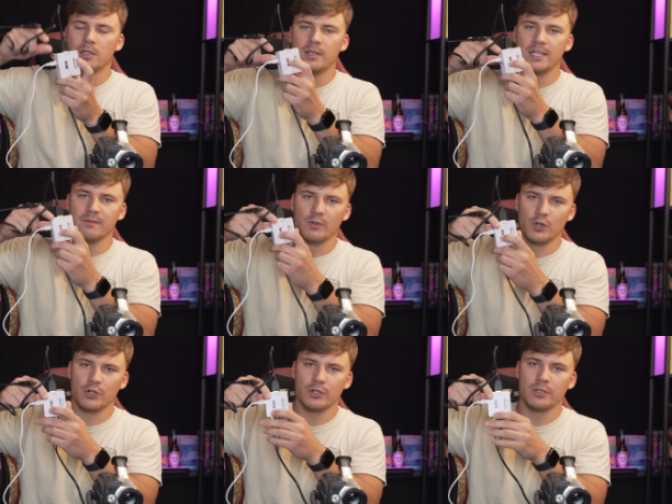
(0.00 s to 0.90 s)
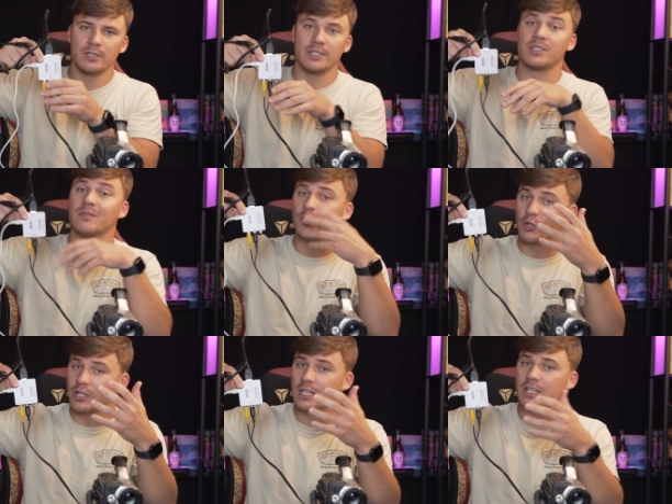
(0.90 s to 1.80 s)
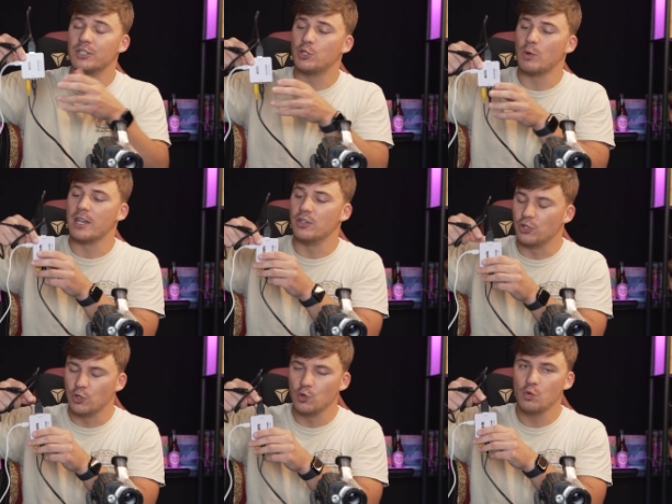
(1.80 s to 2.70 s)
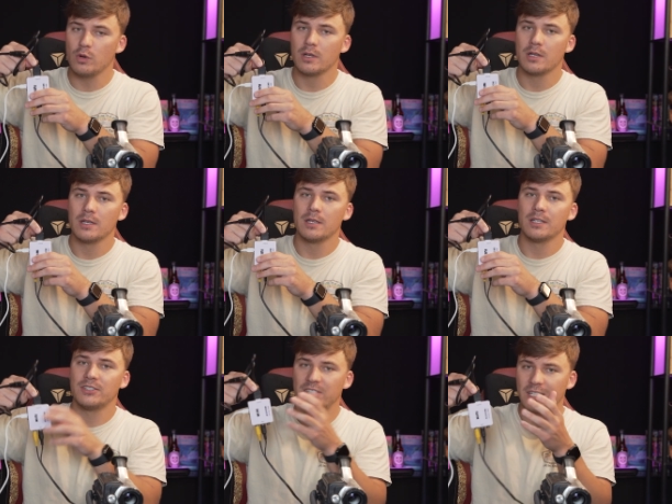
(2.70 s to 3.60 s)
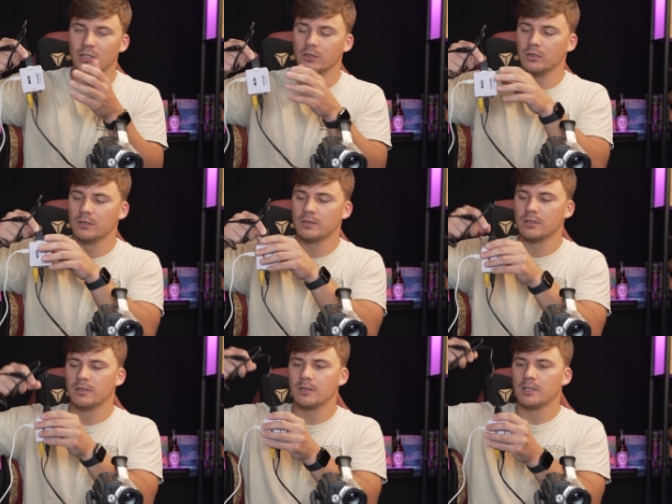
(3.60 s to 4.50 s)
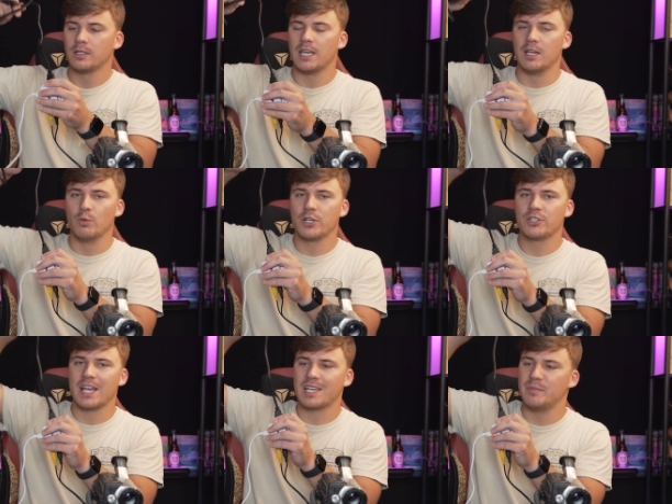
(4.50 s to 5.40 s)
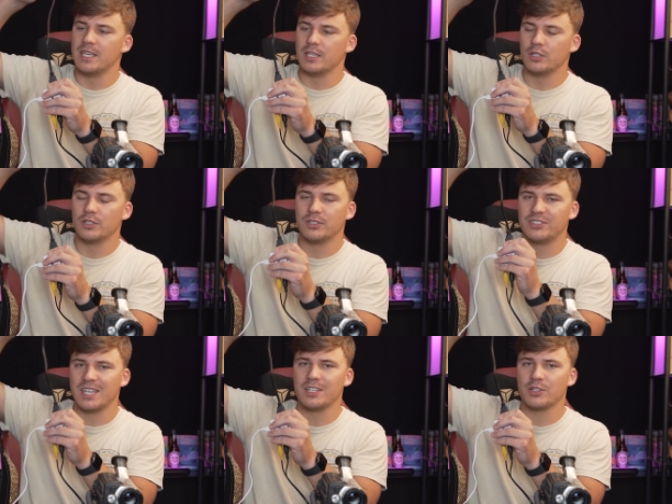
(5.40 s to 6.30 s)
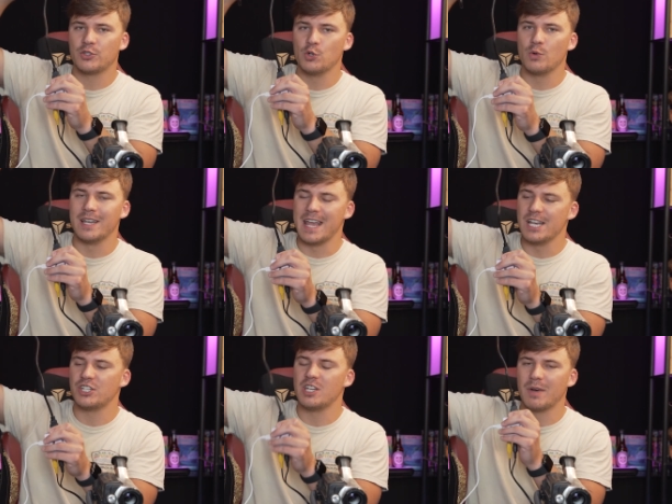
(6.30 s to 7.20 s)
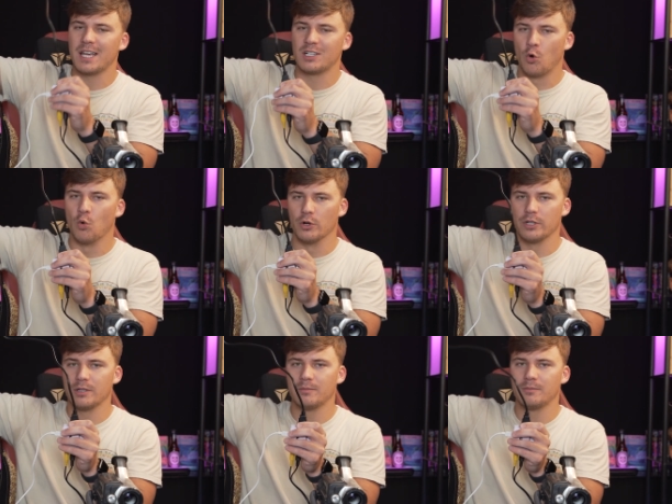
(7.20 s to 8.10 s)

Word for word: The converter is converting it into a new signal in which that can be sent through an HDMI cord.